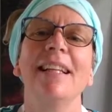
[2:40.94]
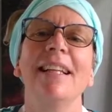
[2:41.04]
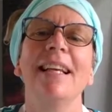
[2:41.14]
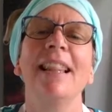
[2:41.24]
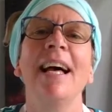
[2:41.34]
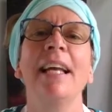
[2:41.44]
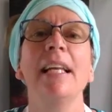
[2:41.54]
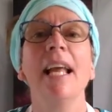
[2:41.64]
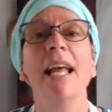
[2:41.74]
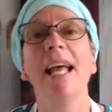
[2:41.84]
Like that.
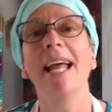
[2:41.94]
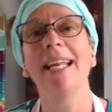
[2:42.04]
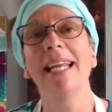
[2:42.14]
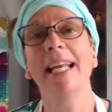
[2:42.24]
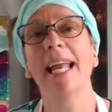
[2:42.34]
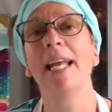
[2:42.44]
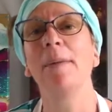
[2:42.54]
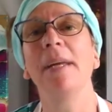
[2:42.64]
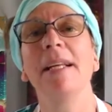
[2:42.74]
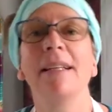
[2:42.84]
And it can
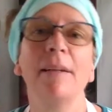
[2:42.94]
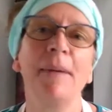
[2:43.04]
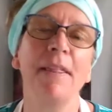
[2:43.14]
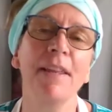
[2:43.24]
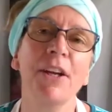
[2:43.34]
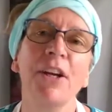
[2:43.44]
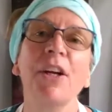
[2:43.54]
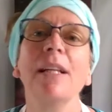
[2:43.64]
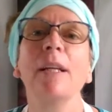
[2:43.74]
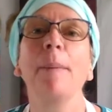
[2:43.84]
be a little bit thicker,
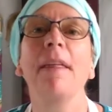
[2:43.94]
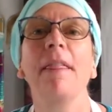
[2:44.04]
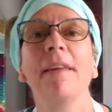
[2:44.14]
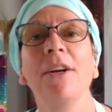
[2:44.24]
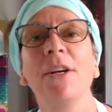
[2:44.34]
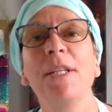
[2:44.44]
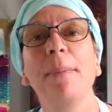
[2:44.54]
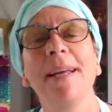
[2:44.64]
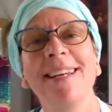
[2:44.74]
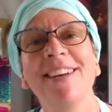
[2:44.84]
a little bit thinner,
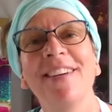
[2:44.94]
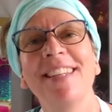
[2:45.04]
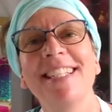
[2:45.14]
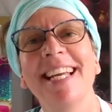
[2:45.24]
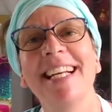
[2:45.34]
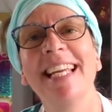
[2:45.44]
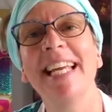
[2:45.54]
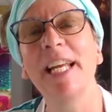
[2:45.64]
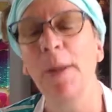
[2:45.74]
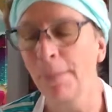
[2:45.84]
depending on the
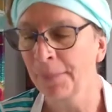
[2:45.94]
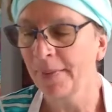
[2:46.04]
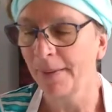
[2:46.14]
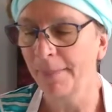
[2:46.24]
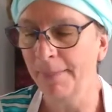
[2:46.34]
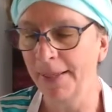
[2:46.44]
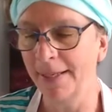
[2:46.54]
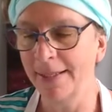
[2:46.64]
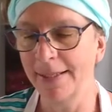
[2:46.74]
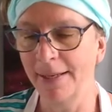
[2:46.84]
technique.
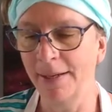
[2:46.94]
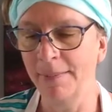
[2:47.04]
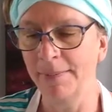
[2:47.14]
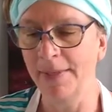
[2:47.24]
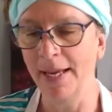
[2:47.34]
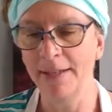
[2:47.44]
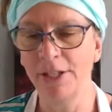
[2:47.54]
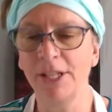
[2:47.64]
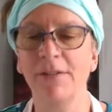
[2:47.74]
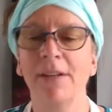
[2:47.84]
But yeah,
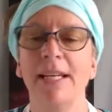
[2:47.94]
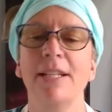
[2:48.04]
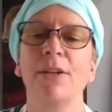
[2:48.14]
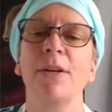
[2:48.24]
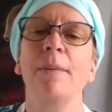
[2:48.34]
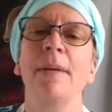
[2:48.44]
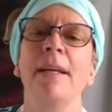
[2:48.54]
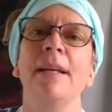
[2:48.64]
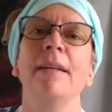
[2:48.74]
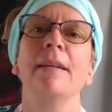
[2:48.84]
generally it's going to
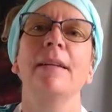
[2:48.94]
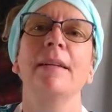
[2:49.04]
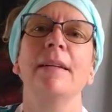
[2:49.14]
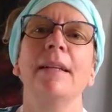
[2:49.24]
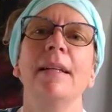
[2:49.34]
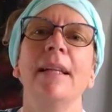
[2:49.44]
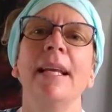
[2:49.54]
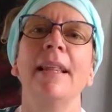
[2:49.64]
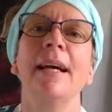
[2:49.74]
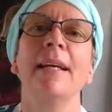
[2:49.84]
be like
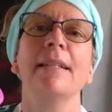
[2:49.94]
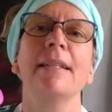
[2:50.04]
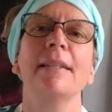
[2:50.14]
that.